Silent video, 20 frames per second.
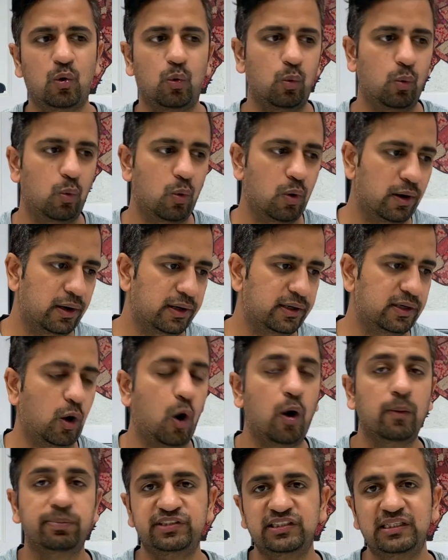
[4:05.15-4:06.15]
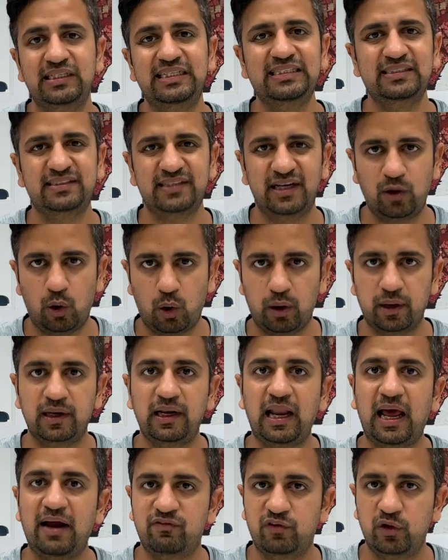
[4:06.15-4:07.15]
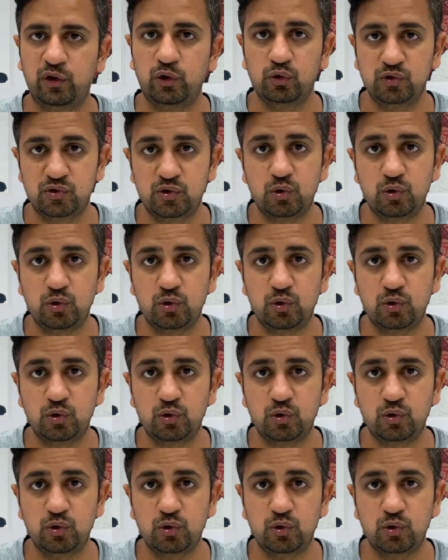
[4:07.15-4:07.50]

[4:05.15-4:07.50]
what option inside Oracle I have to use